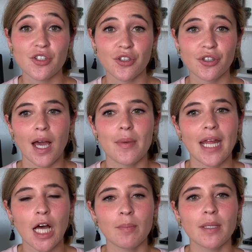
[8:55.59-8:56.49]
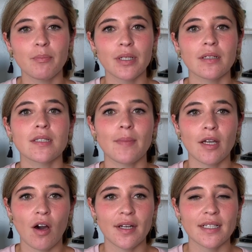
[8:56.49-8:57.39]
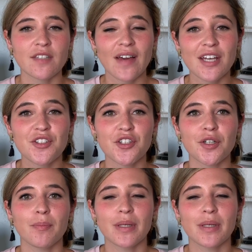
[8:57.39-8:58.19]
circle and helped me build my audience faster